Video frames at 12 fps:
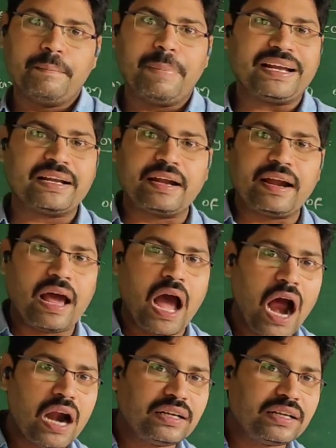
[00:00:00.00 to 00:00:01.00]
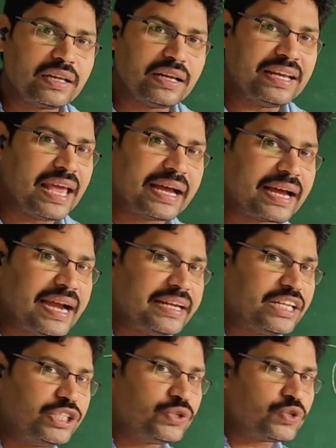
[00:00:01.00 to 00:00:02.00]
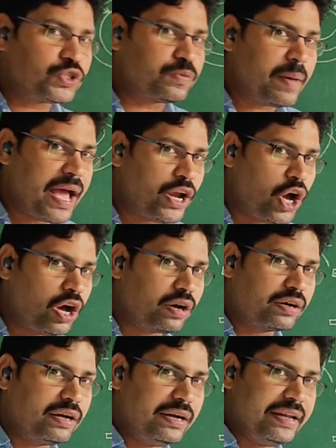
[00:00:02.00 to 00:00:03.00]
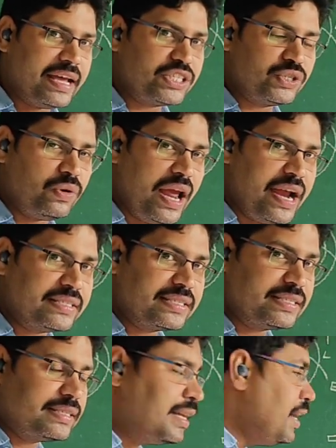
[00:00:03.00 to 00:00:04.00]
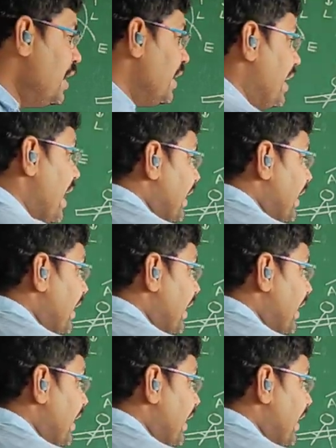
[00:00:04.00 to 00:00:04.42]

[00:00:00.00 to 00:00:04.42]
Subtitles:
but not in a continuous manner, dear students, in